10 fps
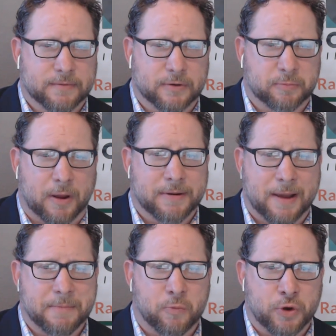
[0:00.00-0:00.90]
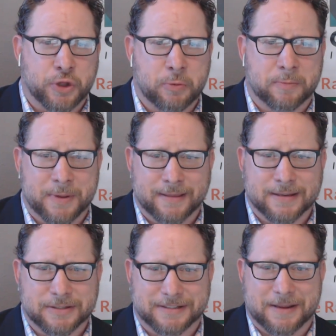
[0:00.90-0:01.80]
there's probably not been one human being
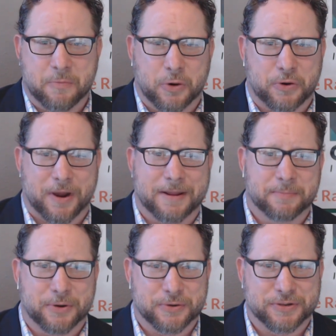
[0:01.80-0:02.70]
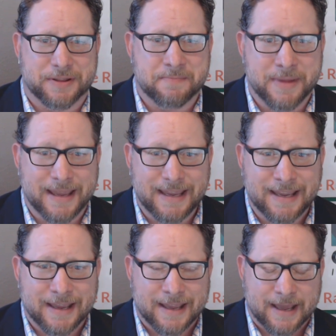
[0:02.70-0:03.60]
that's looked at more credit bureaus than me.